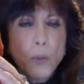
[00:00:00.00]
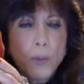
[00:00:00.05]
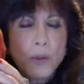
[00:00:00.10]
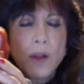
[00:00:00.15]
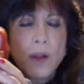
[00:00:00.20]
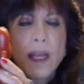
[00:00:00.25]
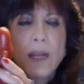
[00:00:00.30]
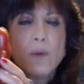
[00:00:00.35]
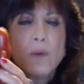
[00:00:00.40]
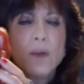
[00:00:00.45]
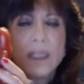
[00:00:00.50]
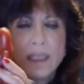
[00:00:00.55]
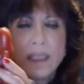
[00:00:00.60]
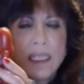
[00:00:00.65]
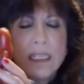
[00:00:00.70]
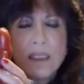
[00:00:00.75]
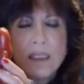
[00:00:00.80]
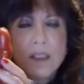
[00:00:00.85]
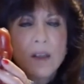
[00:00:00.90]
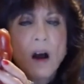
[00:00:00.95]
play with
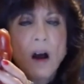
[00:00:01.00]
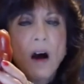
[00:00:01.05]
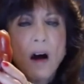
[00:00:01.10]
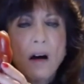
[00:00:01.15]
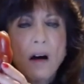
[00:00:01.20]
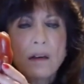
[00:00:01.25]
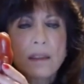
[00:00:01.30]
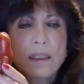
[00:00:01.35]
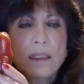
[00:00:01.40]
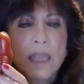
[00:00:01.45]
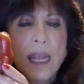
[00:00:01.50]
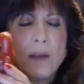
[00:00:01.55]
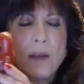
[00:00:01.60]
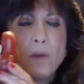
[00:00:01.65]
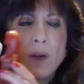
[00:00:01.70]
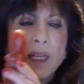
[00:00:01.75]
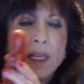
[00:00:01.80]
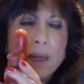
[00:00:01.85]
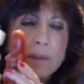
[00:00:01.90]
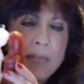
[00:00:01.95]
these dolls. And
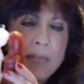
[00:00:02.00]
when I'm